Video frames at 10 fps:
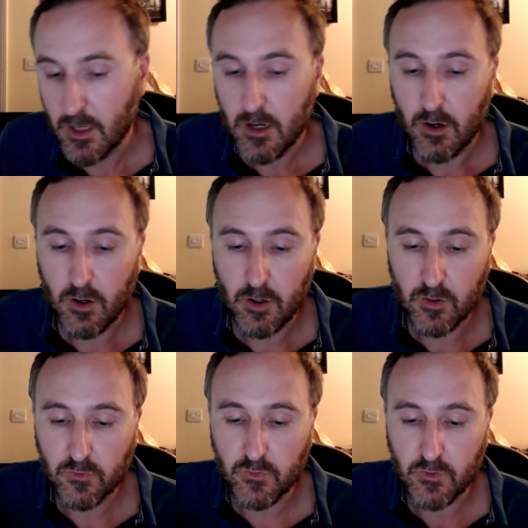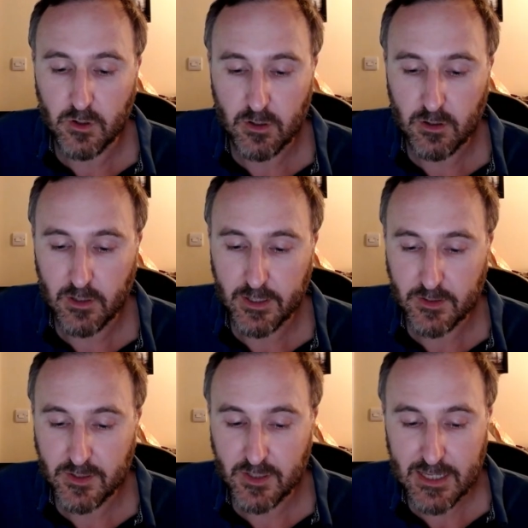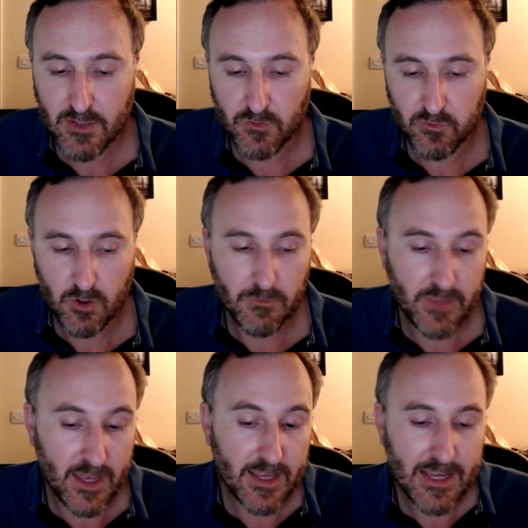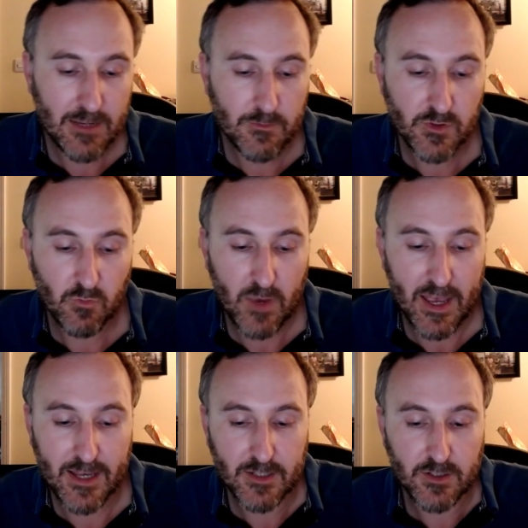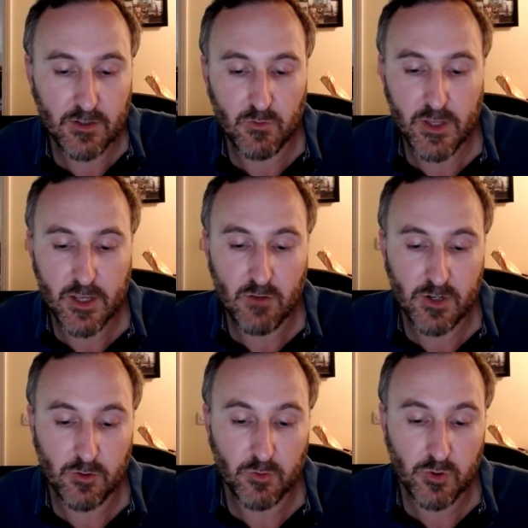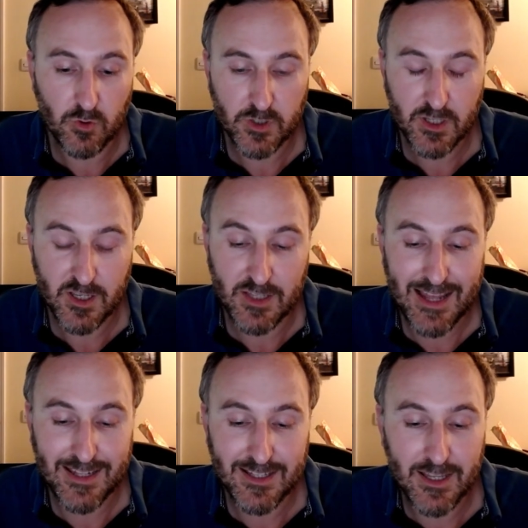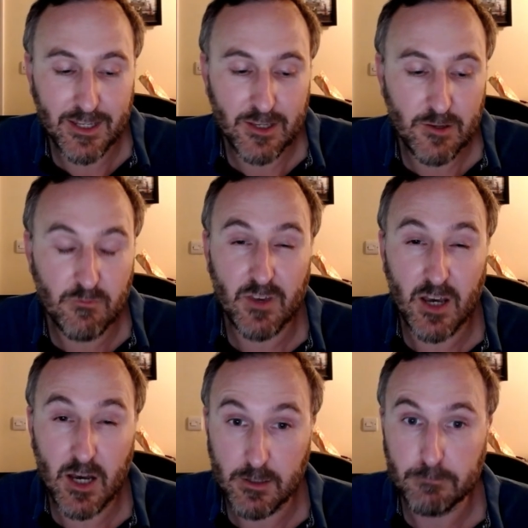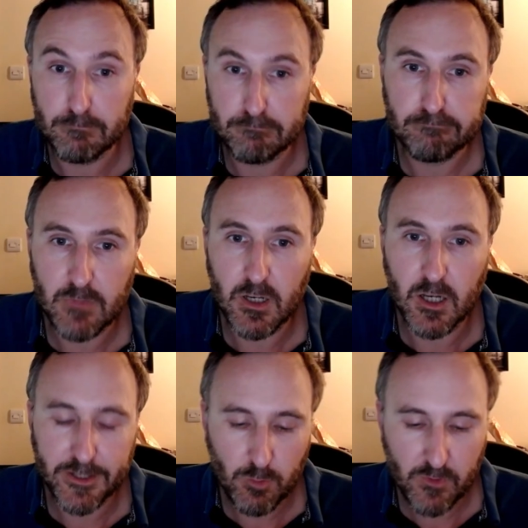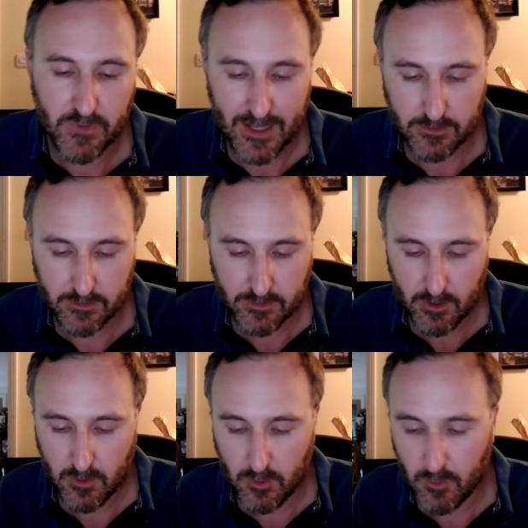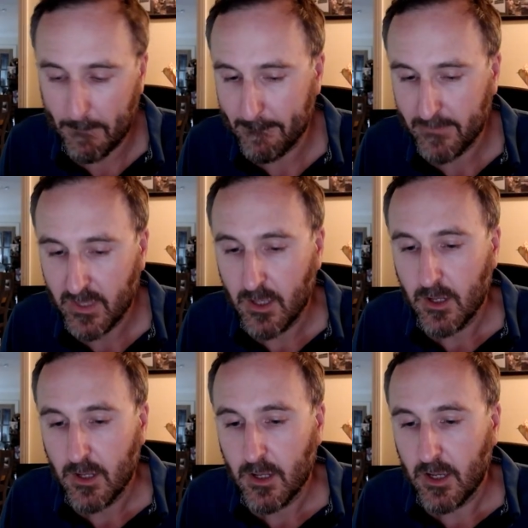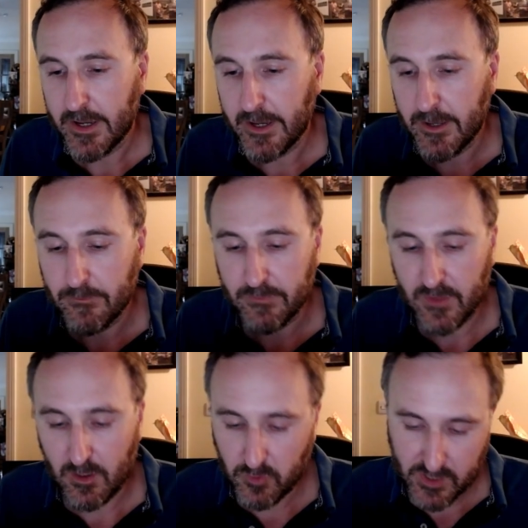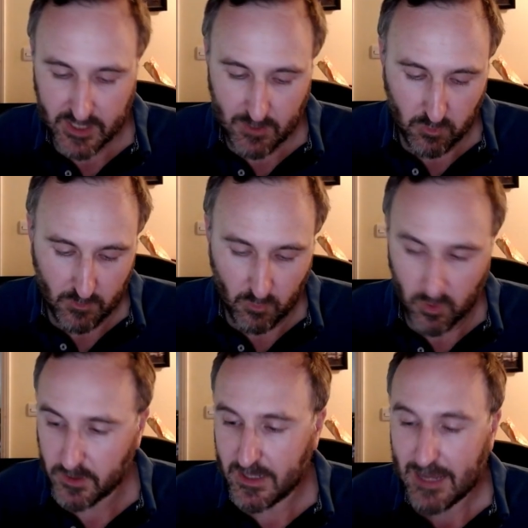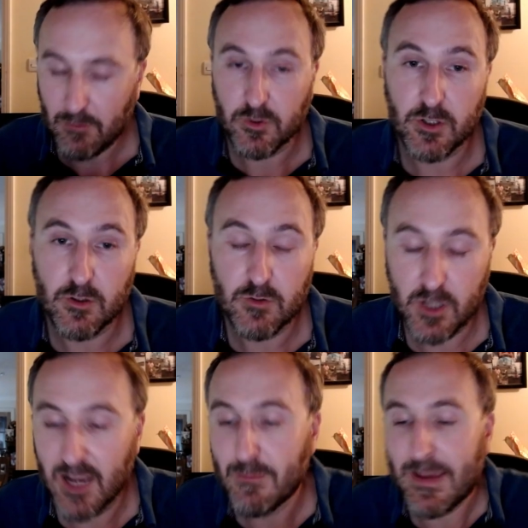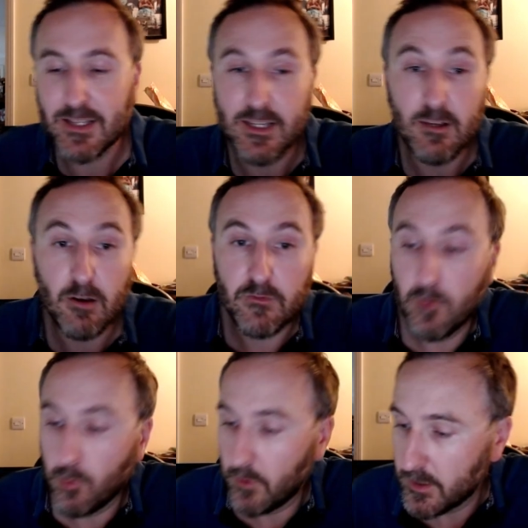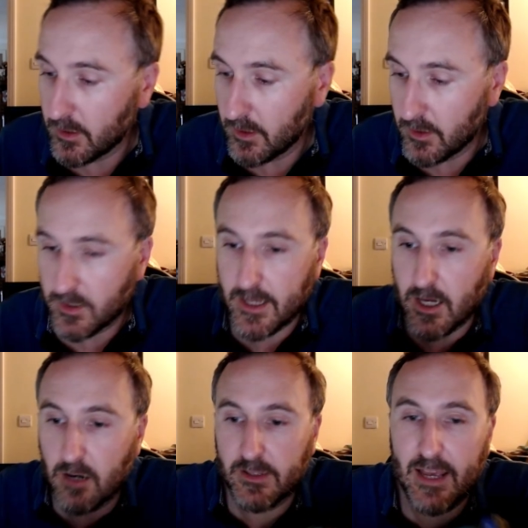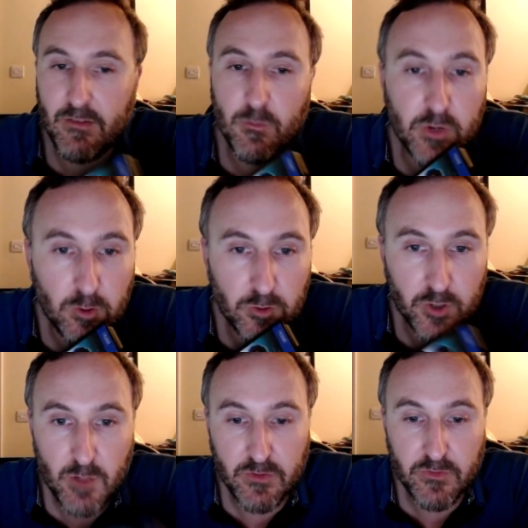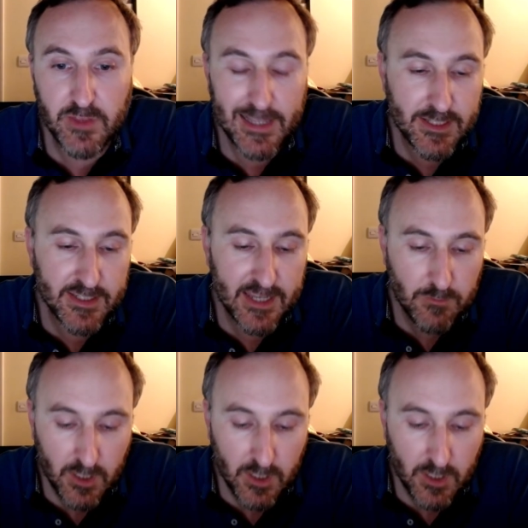of like scenes from their games and the original sources, and it's like you can't argue with that. So we'll see what that will do to Kai Magazine going forward, because they currently have a pre-order open for the latest game.